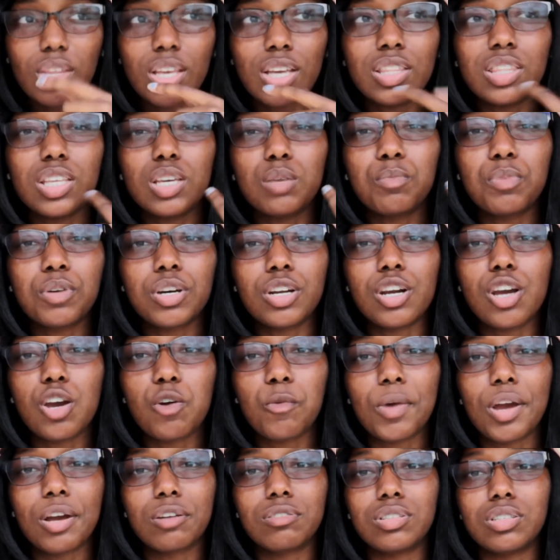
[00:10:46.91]
and they put it
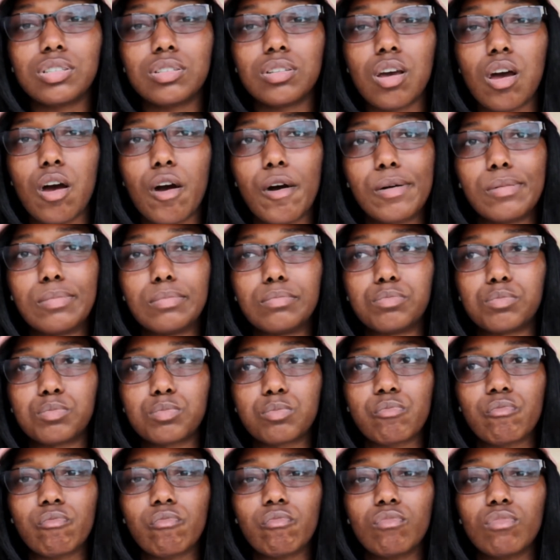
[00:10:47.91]
around
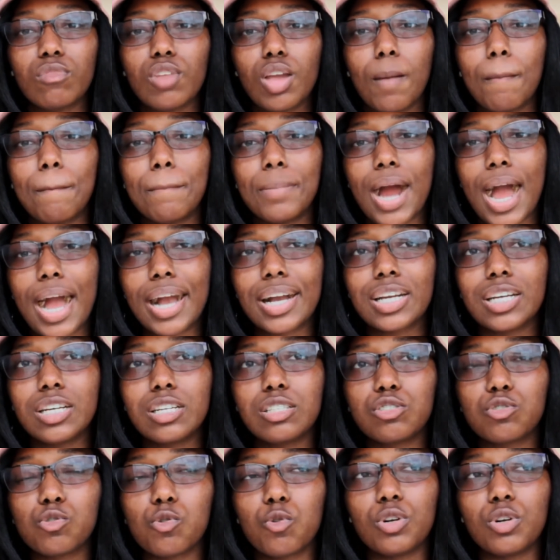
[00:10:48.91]
brackets